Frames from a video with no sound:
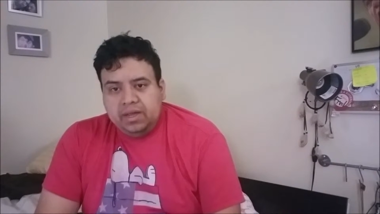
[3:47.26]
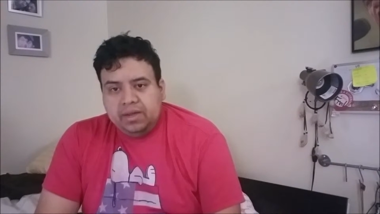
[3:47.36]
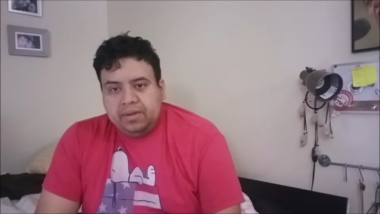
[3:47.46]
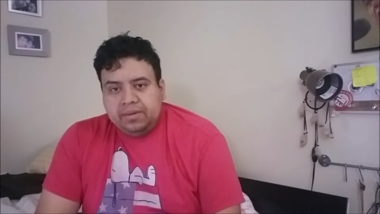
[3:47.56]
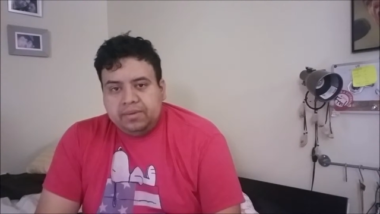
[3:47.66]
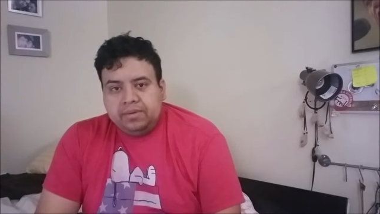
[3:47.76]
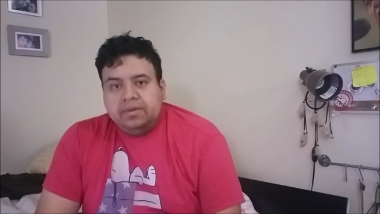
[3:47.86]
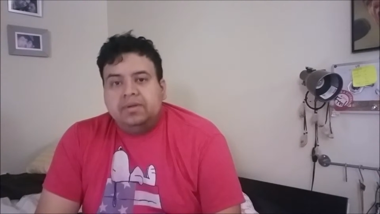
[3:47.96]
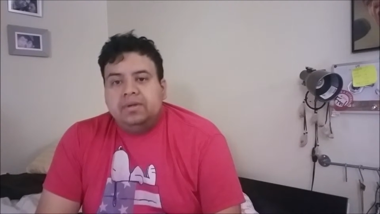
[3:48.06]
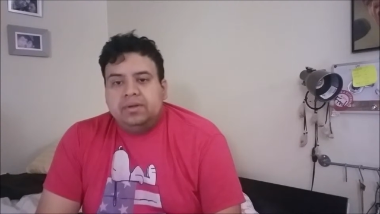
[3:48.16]

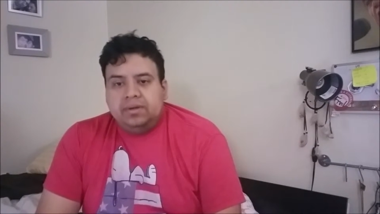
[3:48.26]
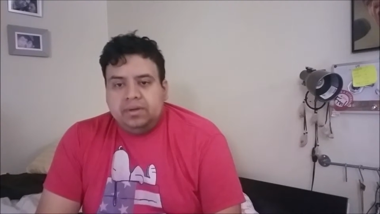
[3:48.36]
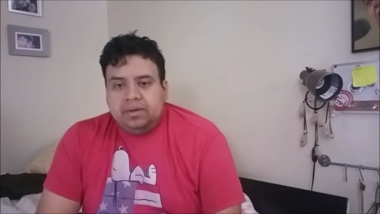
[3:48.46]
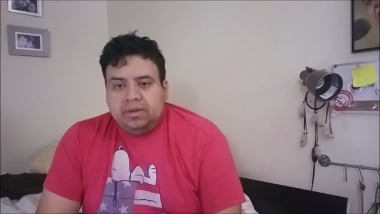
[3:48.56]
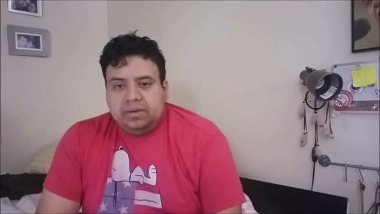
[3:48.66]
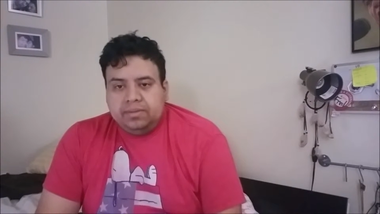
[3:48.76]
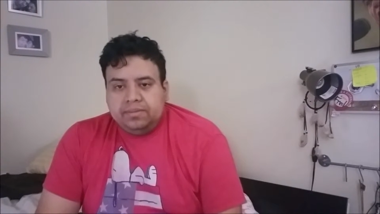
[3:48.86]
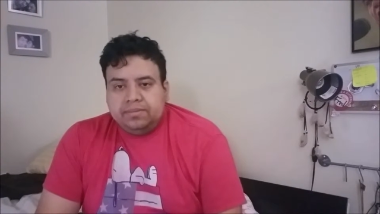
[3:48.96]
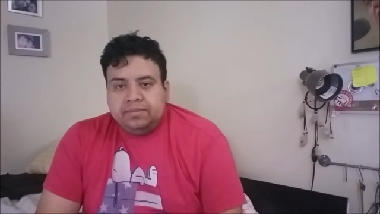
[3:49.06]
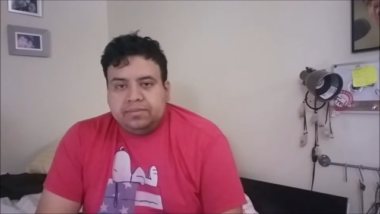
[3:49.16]

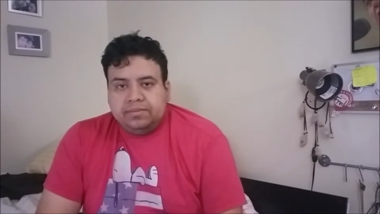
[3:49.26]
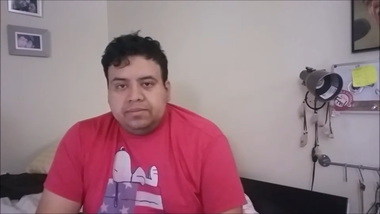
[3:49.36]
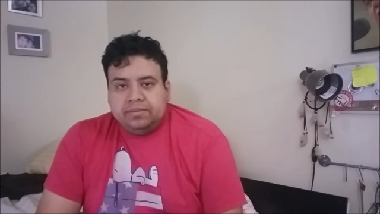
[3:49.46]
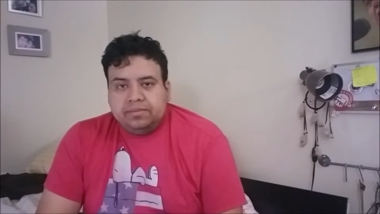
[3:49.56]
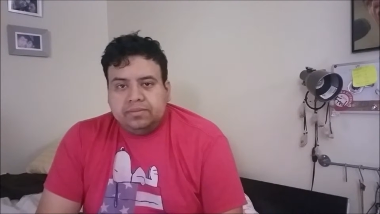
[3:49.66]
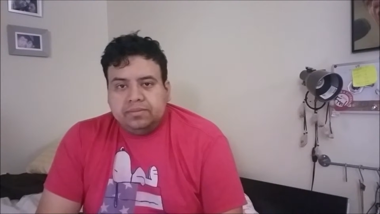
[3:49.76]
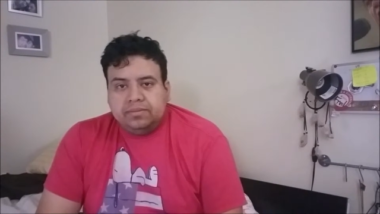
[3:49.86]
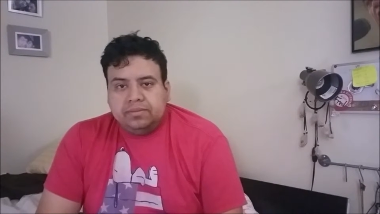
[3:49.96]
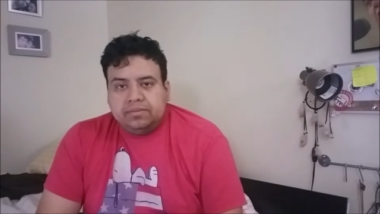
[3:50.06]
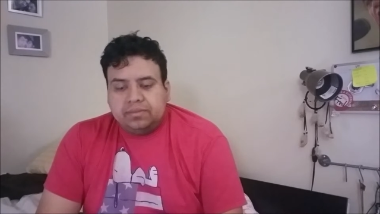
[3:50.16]

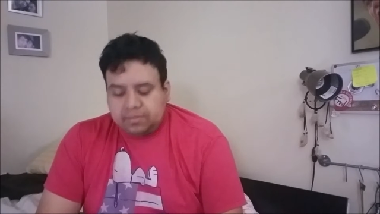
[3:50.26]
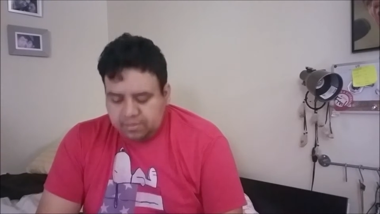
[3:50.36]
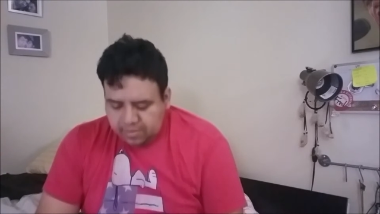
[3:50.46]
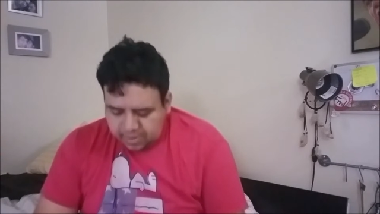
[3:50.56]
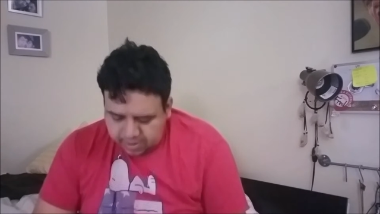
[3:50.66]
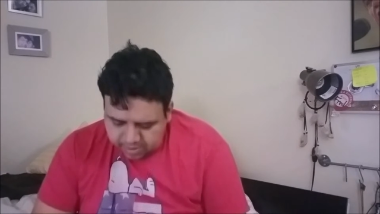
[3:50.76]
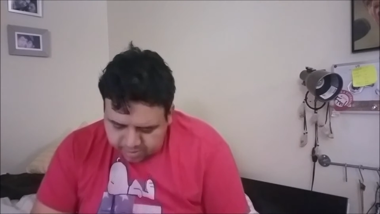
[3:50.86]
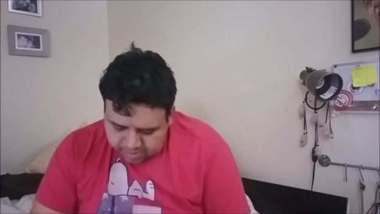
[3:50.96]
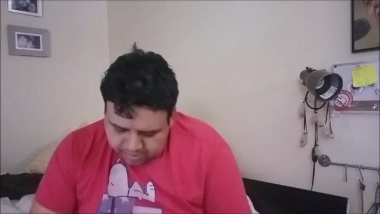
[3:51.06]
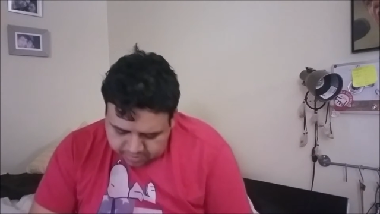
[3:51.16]

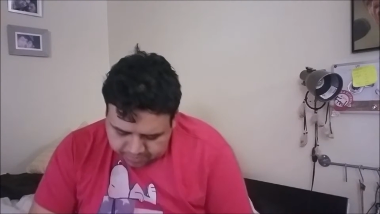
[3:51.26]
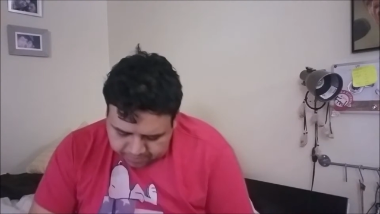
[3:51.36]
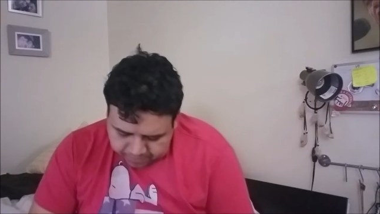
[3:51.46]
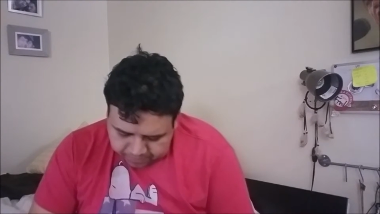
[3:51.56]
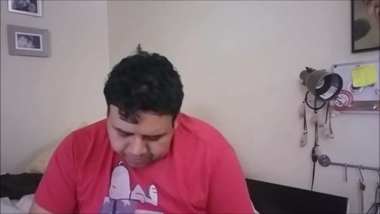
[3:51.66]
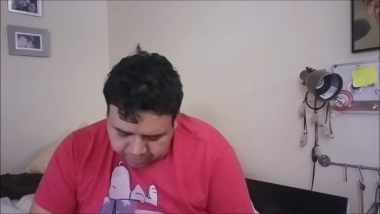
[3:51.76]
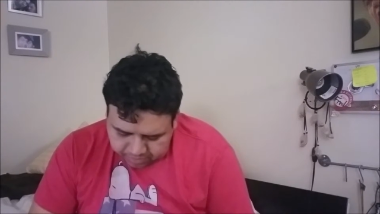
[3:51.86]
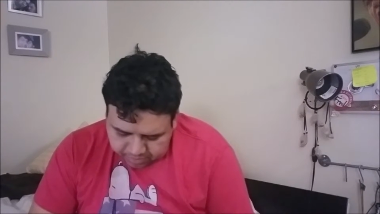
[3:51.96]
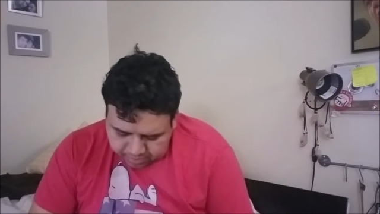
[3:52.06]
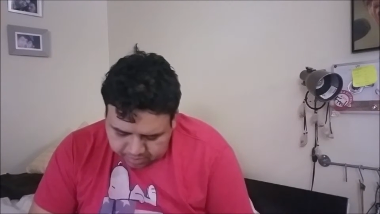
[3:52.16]

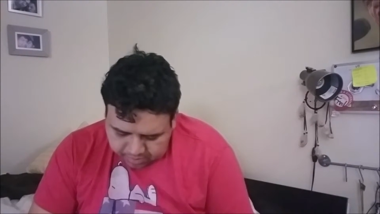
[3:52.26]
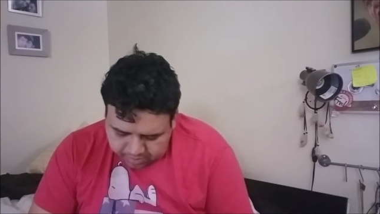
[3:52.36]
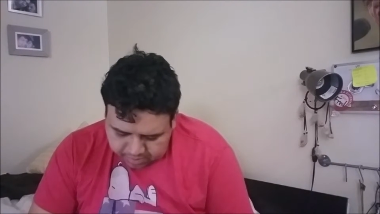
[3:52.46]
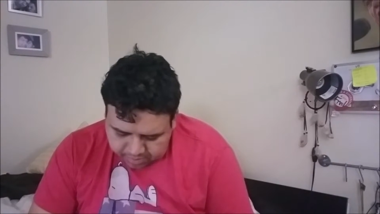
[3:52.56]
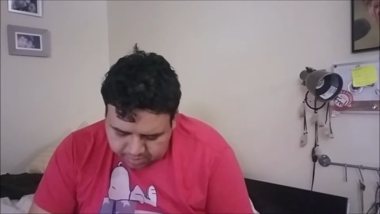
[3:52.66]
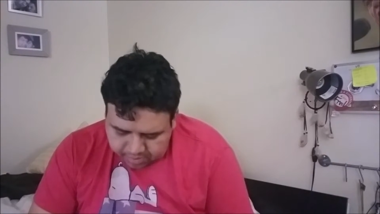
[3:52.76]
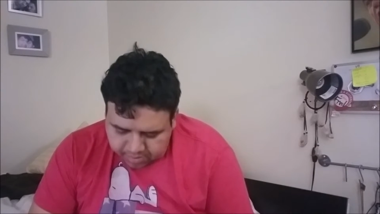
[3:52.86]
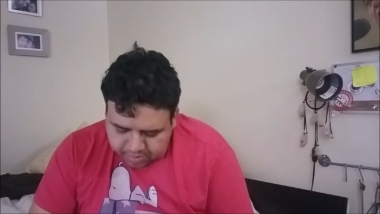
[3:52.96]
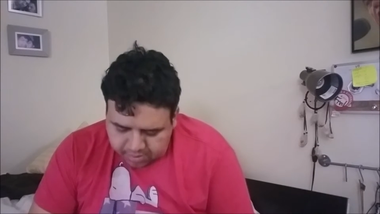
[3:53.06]
(no one is talking)